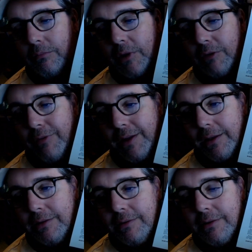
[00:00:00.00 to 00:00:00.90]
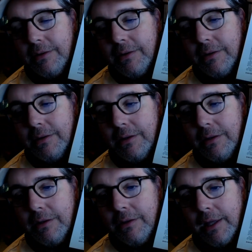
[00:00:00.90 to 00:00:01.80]
event
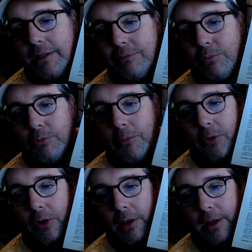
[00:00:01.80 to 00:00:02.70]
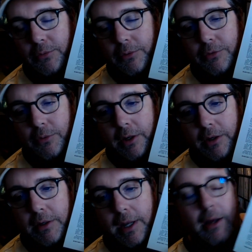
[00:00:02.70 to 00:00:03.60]
that was memorialized with this
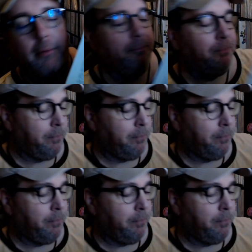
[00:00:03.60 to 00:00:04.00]
record. Now,